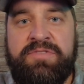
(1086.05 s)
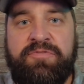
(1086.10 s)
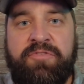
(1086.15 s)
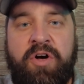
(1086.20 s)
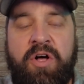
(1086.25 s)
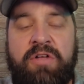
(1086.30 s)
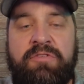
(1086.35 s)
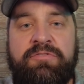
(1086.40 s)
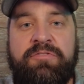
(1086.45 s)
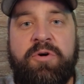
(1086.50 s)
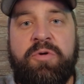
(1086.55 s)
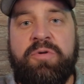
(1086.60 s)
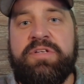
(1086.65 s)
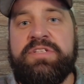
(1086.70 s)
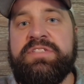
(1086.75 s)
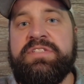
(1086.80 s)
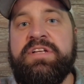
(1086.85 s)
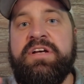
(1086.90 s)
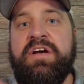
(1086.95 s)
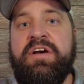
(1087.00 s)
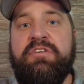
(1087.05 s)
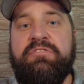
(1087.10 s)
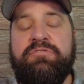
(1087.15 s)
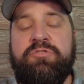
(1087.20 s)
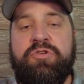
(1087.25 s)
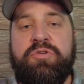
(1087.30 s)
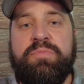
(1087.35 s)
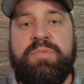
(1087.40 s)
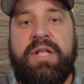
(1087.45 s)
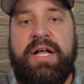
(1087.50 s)
fall-focused
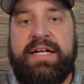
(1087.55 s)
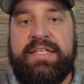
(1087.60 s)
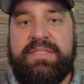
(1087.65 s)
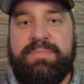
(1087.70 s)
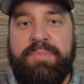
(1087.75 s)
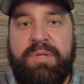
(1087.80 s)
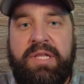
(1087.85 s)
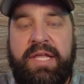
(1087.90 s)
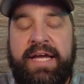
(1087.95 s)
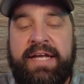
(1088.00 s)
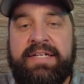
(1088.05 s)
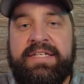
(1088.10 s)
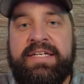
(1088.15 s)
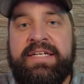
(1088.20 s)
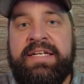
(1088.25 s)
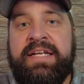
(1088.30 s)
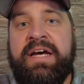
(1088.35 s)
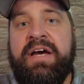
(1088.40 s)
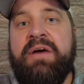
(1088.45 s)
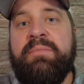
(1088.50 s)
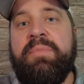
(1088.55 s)
food plots planted.